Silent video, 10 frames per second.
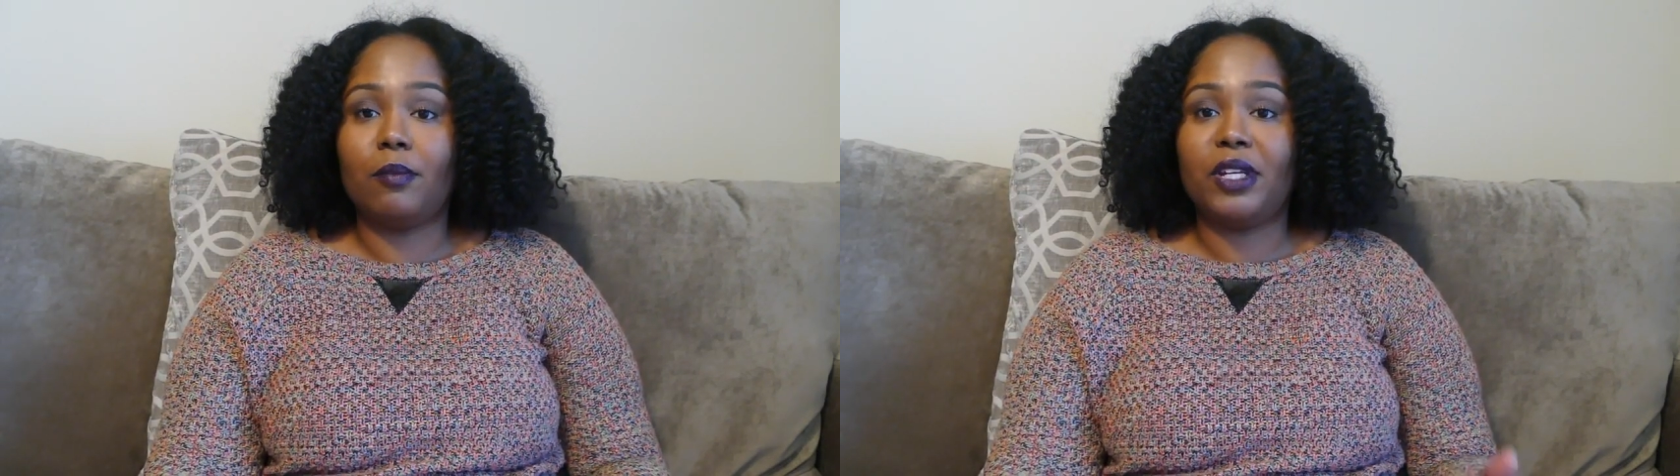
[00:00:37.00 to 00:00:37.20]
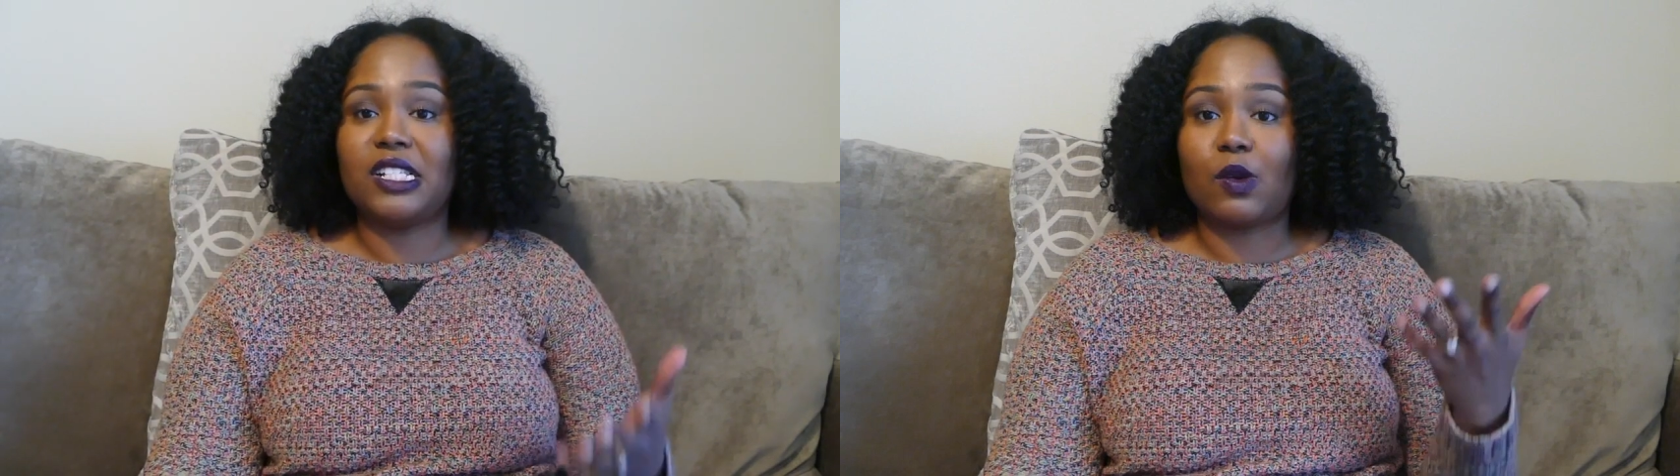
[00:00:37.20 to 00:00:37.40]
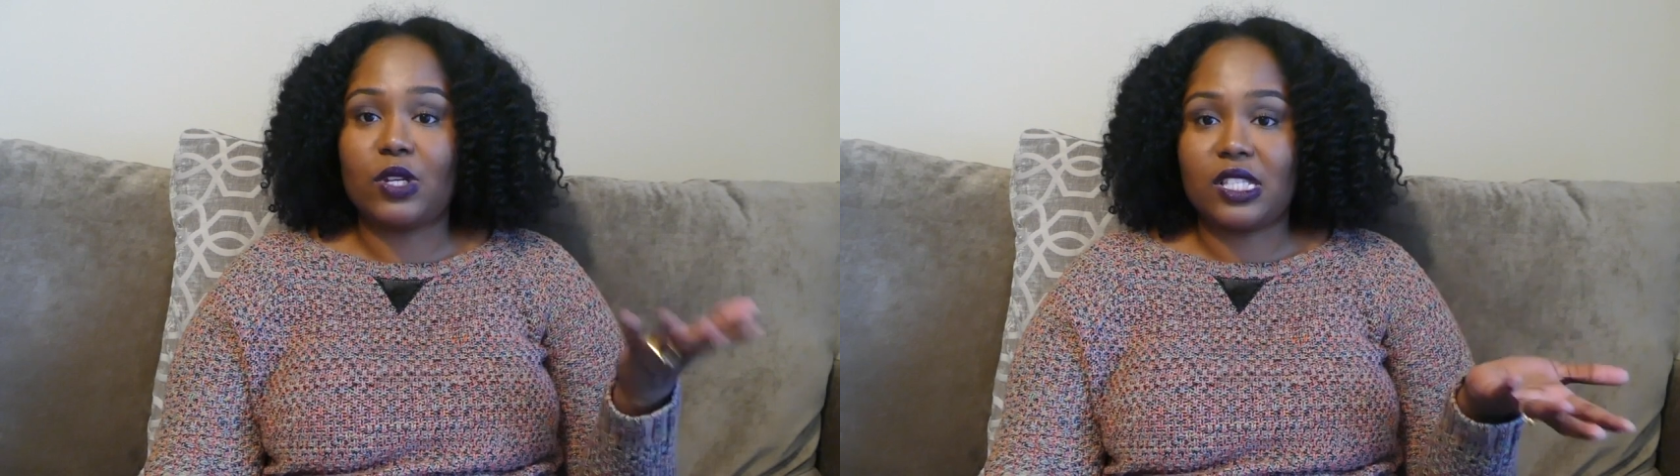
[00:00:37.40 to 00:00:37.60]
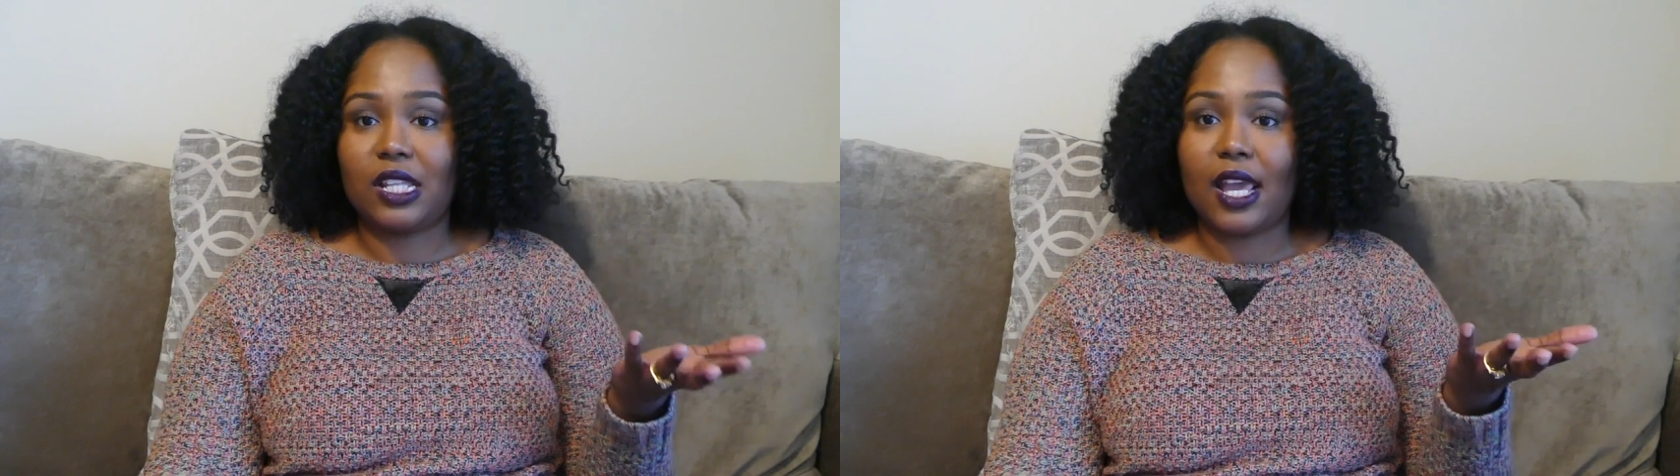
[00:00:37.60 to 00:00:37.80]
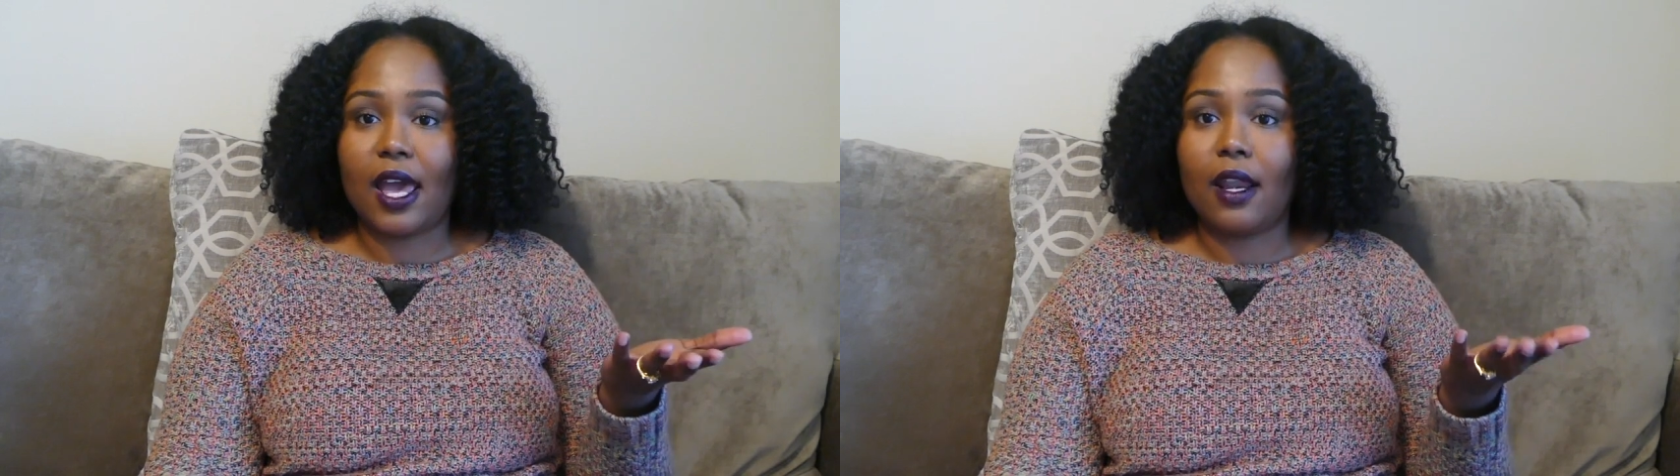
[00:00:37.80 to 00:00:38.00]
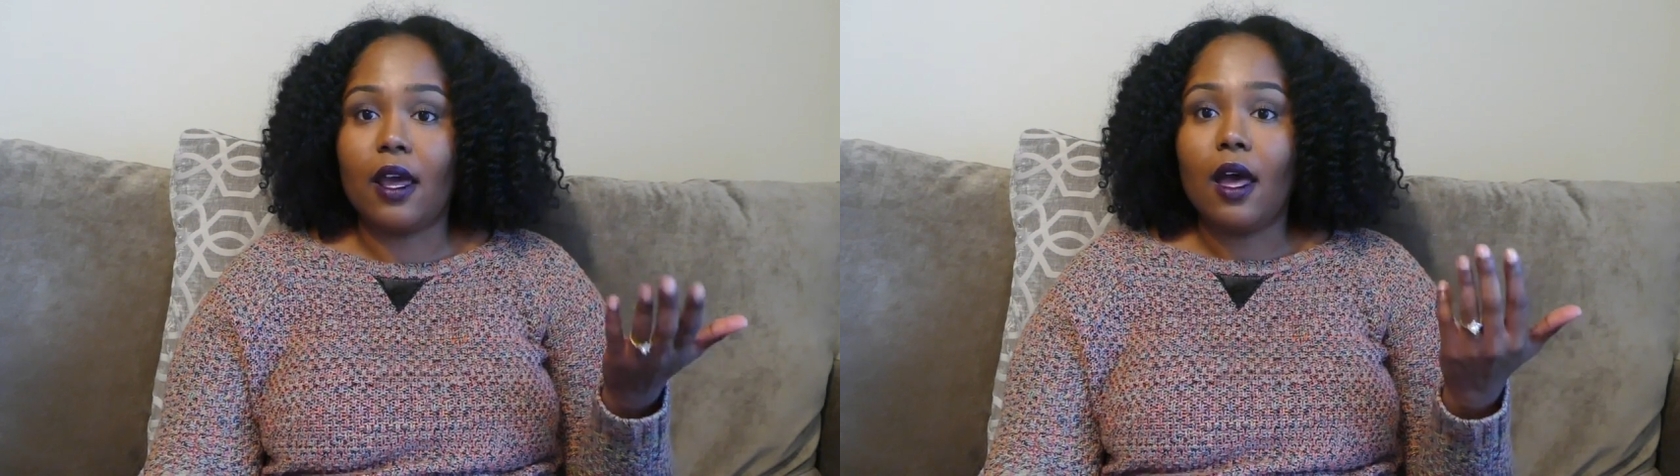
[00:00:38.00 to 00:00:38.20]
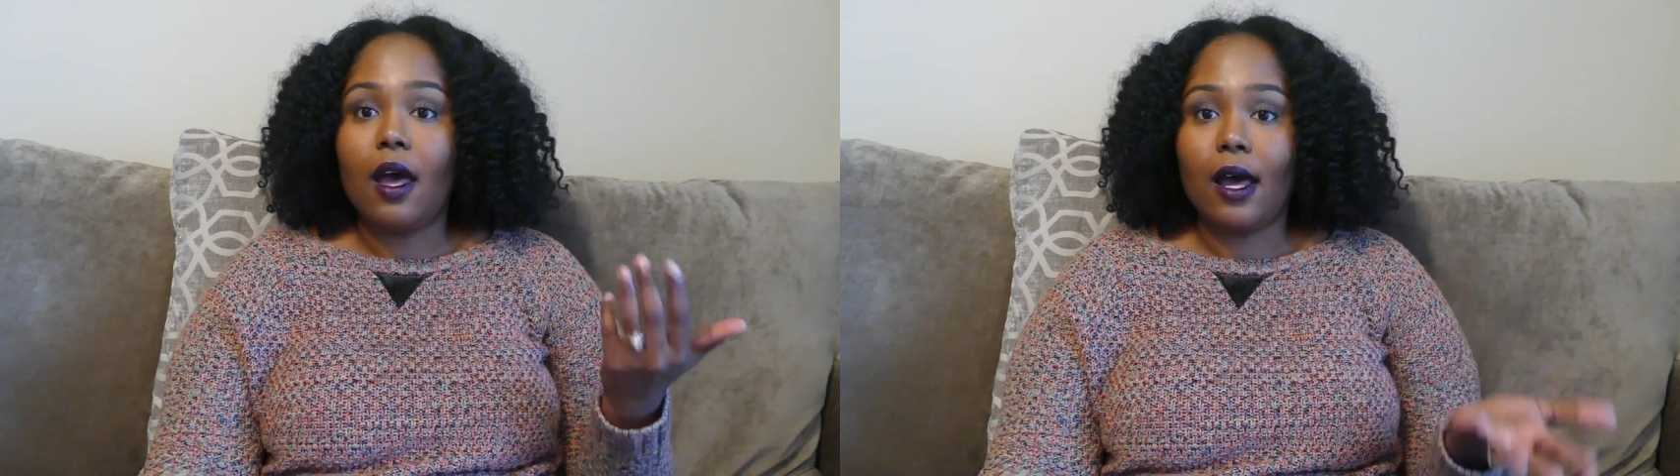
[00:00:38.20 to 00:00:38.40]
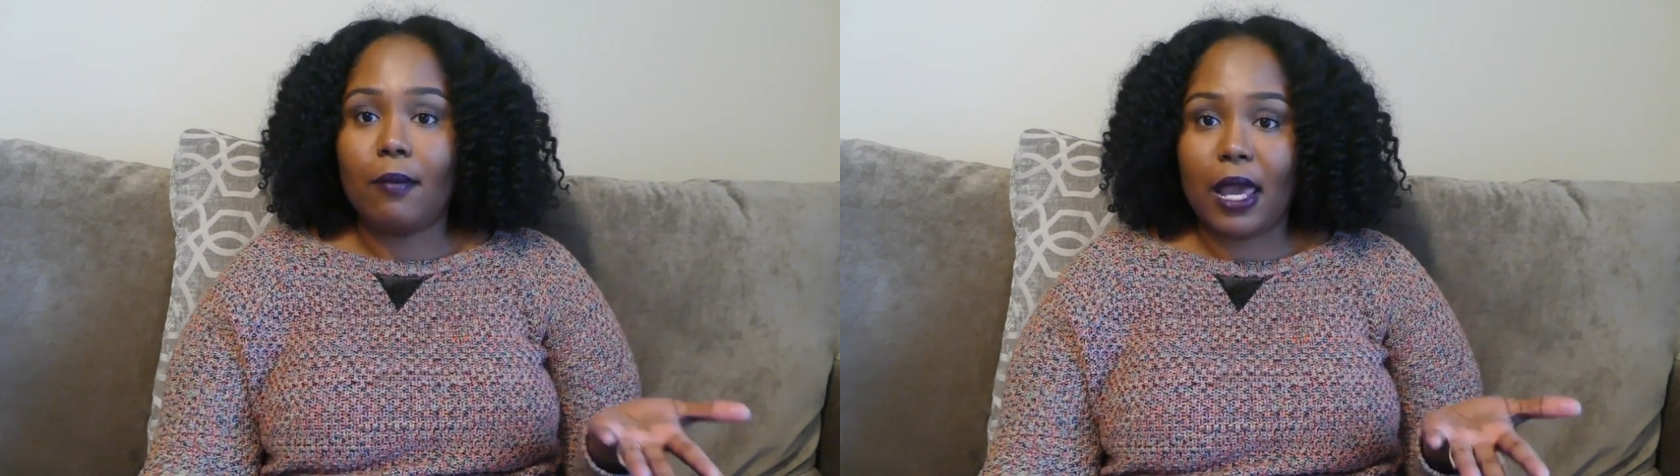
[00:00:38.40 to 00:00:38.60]
because I recently had
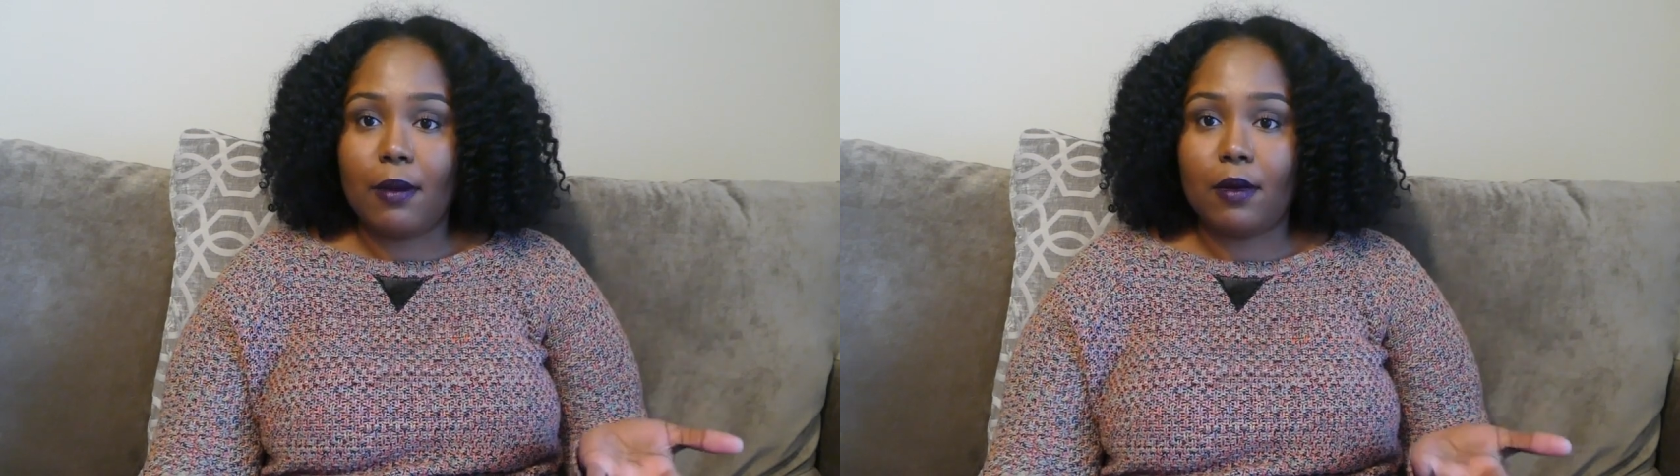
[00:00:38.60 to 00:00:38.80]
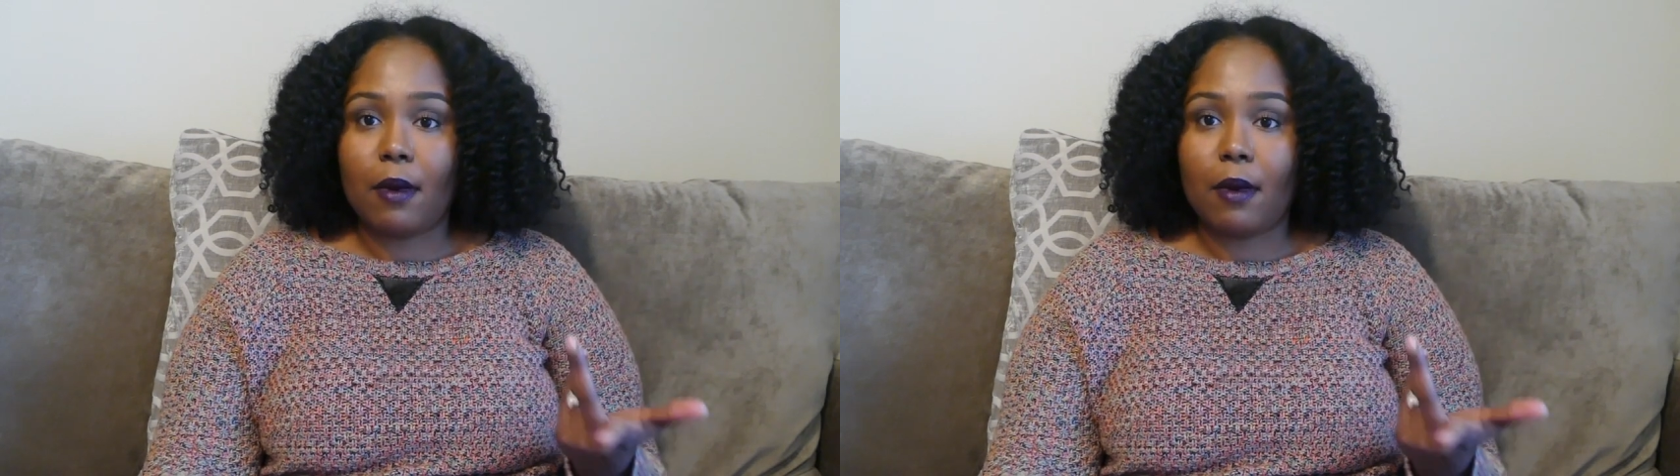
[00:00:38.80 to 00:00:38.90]
a baby.